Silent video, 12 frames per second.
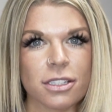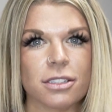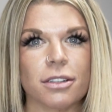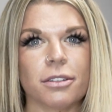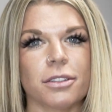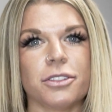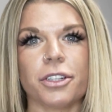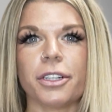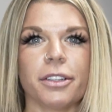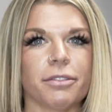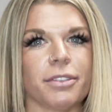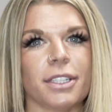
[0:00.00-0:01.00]
So, the
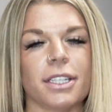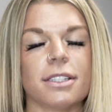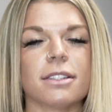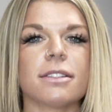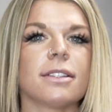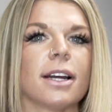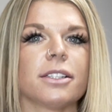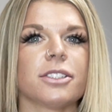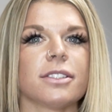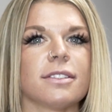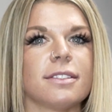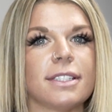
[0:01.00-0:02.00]
journey of fitness is not
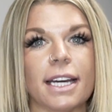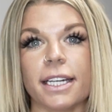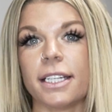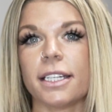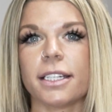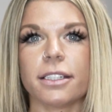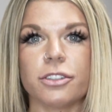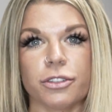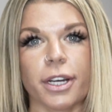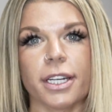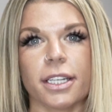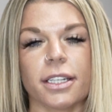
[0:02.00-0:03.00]
just dieting and
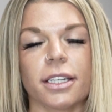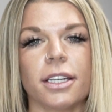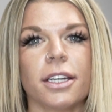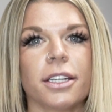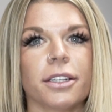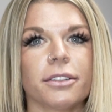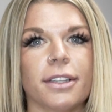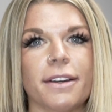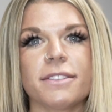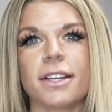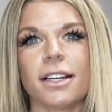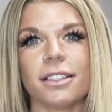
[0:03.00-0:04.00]
training. Your
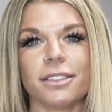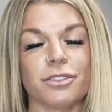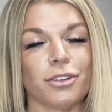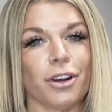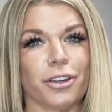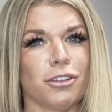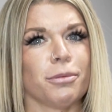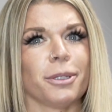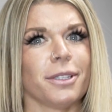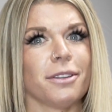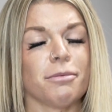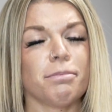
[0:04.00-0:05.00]
lifestyle is
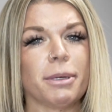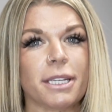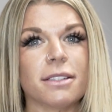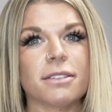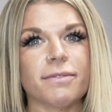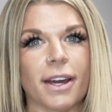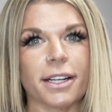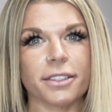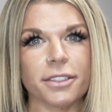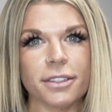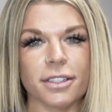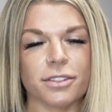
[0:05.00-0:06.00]
arguably the biggest
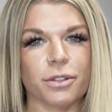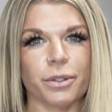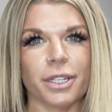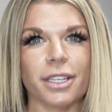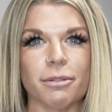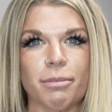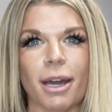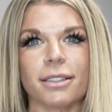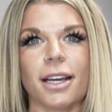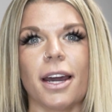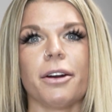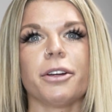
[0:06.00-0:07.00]
factor that's going to
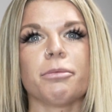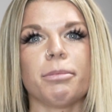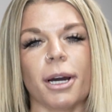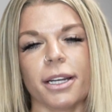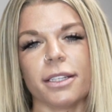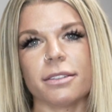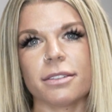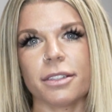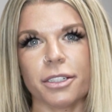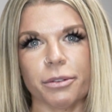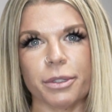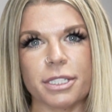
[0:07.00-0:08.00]
impact how your body is
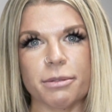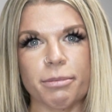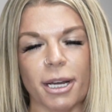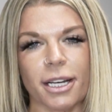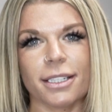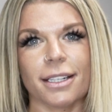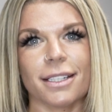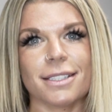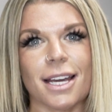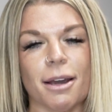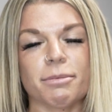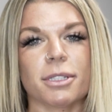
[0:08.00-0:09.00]
going to respond and
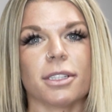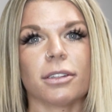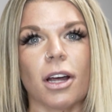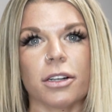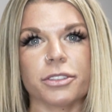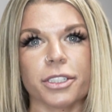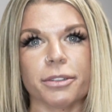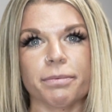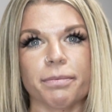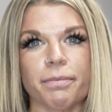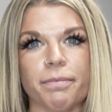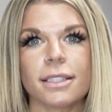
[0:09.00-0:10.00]
adapt in the long term.
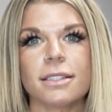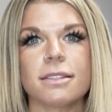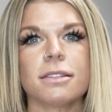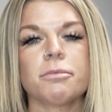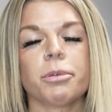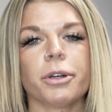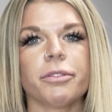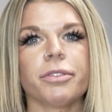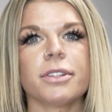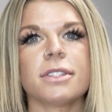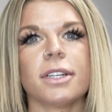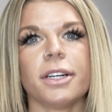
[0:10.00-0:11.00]
And this is important for
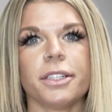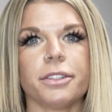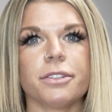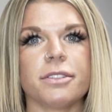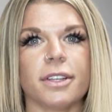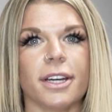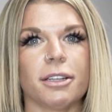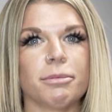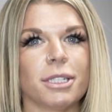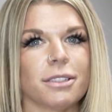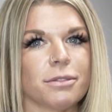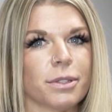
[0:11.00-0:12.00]
us to understand
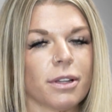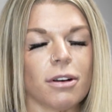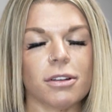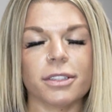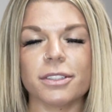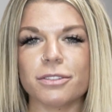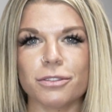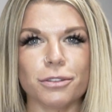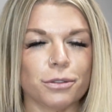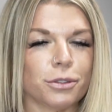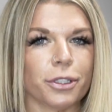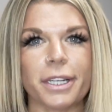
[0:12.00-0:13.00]
because, with all these
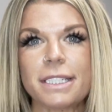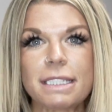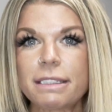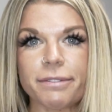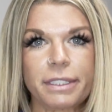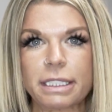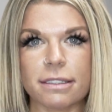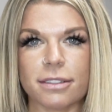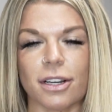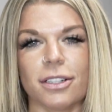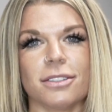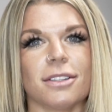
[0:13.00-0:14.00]
new crazy fitness
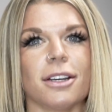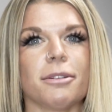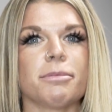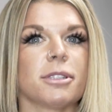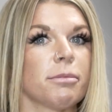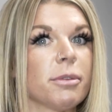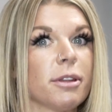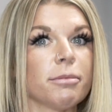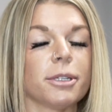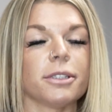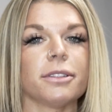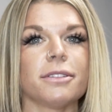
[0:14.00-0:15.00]
concepts, some of them
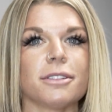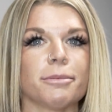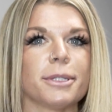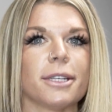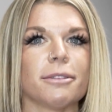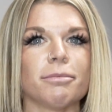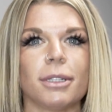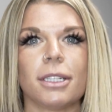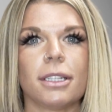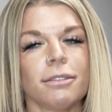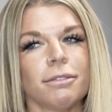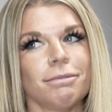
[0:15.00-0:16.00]
good, some of them
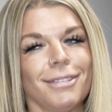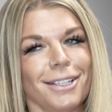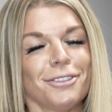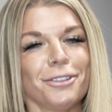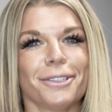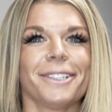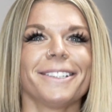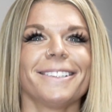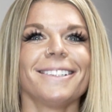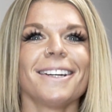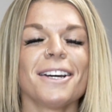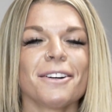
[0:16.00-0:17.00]
not so
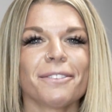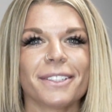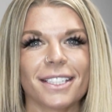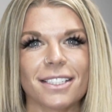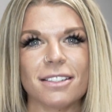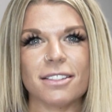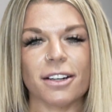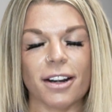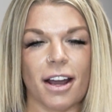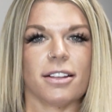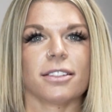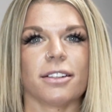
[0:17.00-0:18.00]
good, we need to start
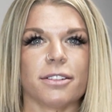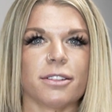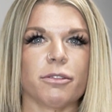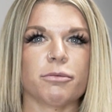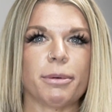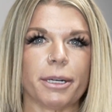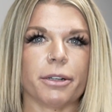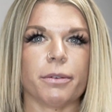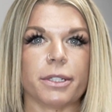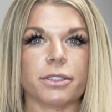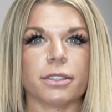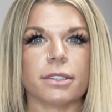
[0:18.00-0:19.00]
asking ourselves better
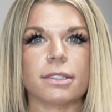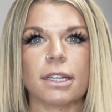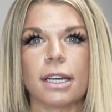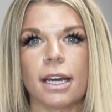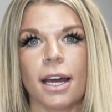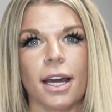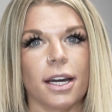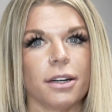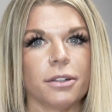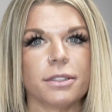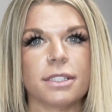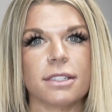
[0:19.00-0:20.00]
questions.
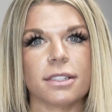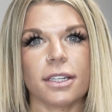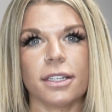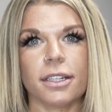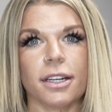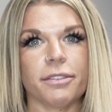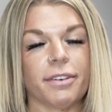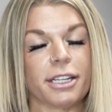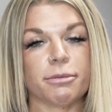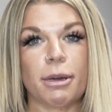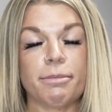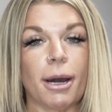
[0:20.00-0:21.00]
How is this gonna
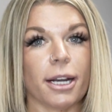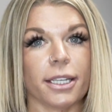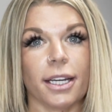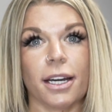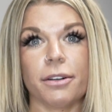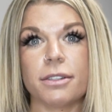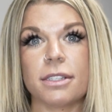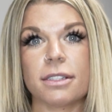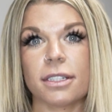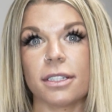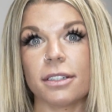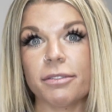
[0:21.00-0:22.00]
affect my body? How is this
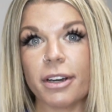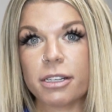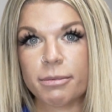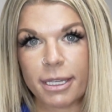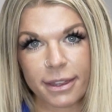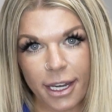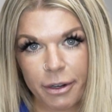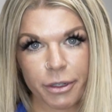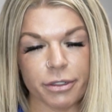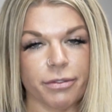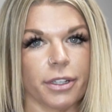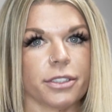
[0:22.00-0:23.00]
gonna affect my
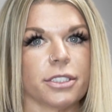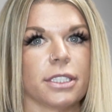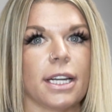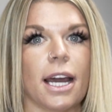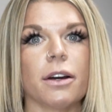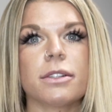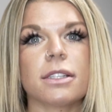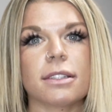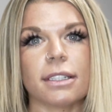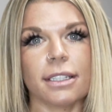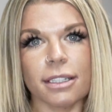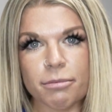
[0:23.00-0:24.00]
thyroid function? How is this
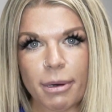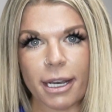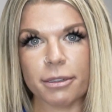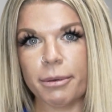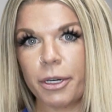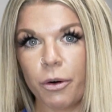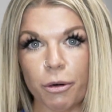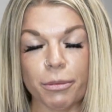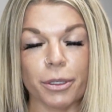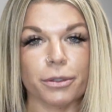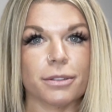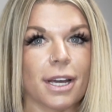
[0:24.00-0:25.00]
gonna impact my
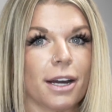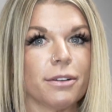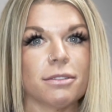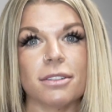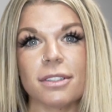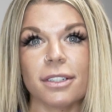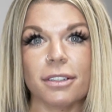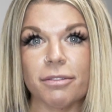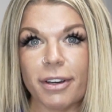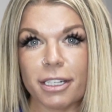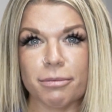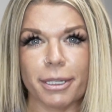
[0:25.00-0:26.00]
hormones? How is this gonna
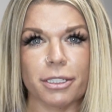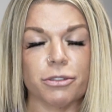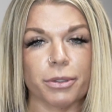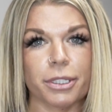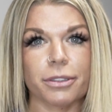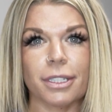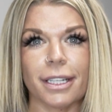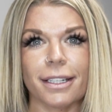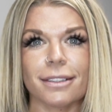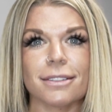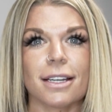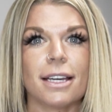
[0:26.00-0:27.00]
affect my adrenal
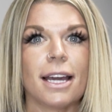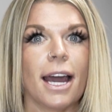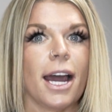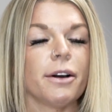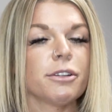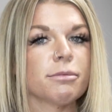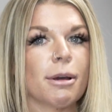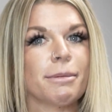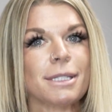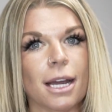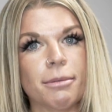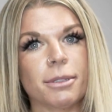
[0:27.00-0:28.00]
glands? How is my
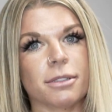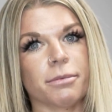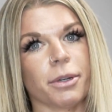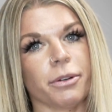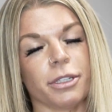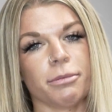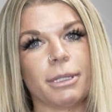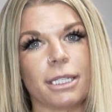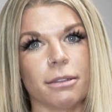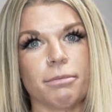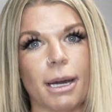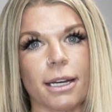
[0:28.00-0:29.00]
metabolism going to be
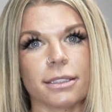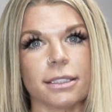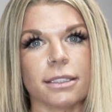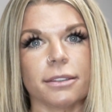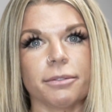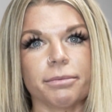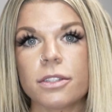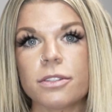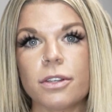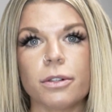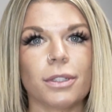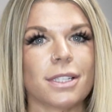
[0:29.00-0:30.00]
impacted?
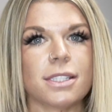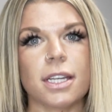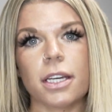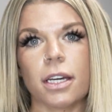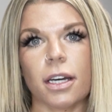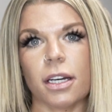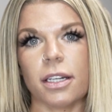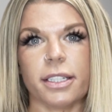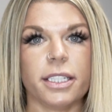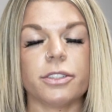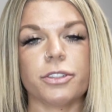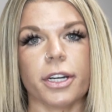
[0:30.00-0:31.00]
So let's take
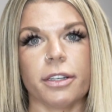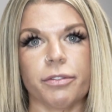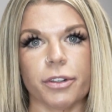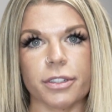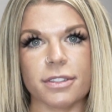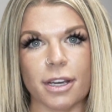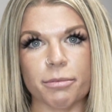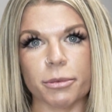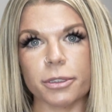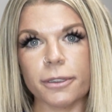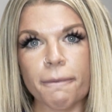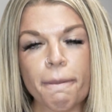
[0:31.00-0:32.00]
uh, HIIT training, for
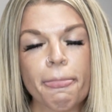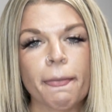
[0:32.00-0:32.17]
example.